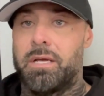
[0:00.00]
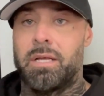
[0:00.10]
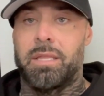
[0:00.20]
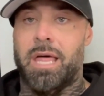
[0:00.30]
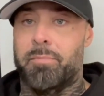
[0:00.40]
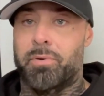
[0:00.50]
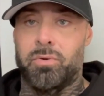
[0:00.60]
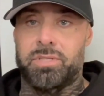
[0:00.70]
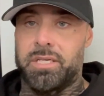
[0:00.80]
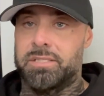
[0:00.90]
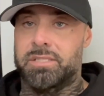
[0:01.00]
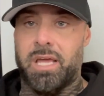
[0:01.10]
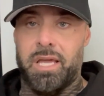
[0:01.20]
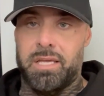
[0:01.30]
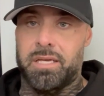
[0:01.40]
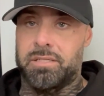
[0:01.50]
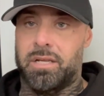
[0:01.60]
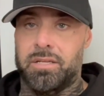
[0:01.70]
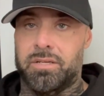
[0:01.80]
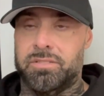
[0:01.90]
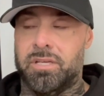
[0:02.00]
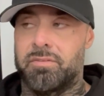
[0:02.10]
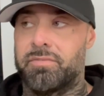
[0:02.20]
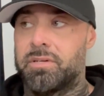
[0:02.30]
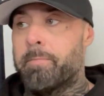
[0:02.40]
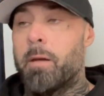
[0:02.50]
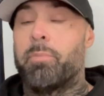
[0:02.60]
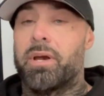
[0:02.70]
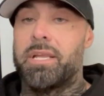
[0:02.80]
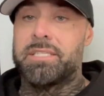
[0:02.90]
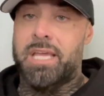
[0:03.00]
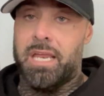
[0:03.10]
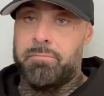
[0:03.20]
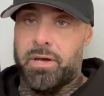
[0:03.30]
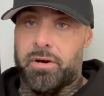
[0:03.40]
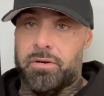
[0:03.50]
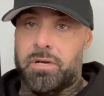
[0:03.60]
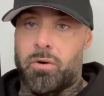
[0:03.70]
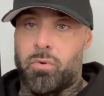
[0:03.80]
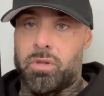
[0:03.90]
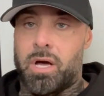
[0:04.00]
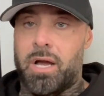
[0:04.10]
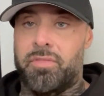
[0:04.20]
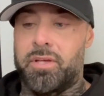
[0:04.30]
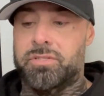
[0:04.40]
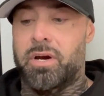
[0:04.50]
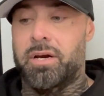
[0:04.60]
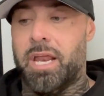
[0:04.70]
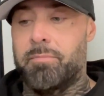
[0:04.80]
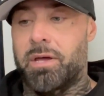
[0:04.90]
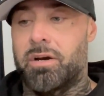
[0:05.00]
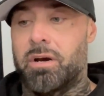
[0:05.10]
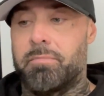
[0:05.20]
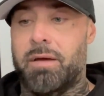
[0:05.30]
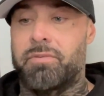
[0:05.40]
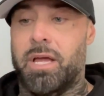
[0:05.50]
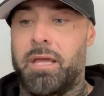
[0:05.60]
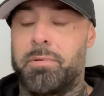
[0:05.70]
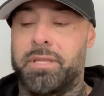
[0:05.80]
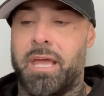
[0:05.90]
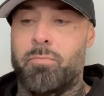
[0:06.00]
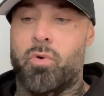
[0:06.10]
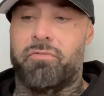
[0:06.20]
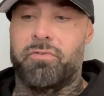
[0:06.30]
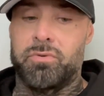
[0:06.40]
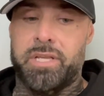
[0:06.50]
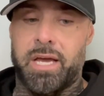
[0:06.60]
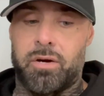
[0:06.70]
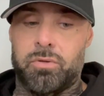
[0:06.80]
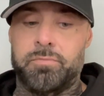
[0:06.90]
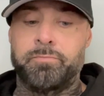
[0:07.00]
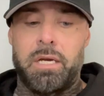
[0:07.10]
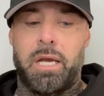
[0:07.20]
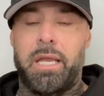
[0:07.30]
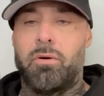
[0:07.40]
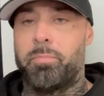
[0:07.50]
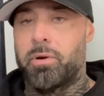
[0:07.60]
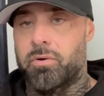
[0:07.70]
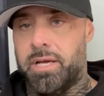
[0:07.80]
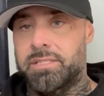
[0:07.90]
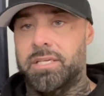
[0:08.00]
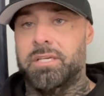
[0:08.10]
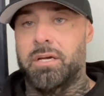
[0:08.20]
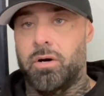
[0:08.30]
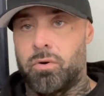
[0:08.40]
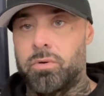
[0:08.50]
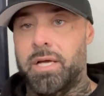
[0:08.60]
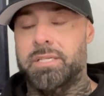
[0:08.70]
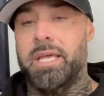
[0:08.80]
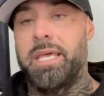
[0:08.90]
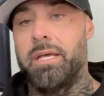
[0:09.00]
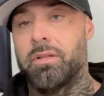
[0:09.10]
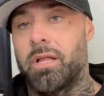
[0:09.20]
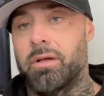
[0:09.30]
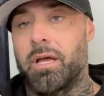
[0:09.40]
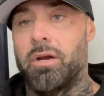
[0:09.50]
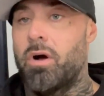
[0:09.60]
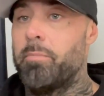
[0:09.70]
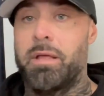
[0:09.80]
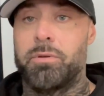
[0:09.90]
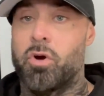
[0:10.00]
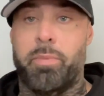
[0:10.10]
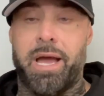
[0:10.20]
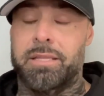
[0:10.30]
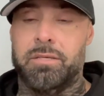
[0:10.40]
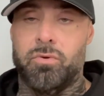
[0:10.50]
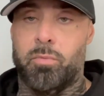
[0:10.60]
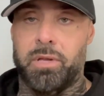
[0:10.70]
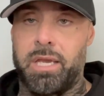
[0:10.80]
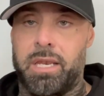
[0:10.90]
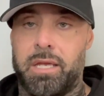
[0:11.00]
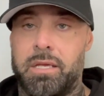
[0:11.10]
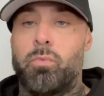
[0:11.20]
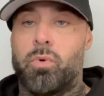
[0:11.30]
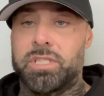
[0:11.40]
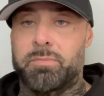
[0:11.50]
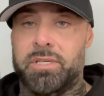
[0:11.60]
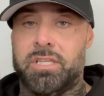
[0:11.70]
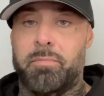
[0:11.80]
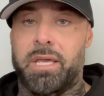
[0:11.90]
lot of protein, steak and all that kind of stuff. But it is getting better. I won't lie. Things are getting better. I'm able to get more food down, and it will progress as I go. As I heal, I'll be able to go back to normal eating once my stomach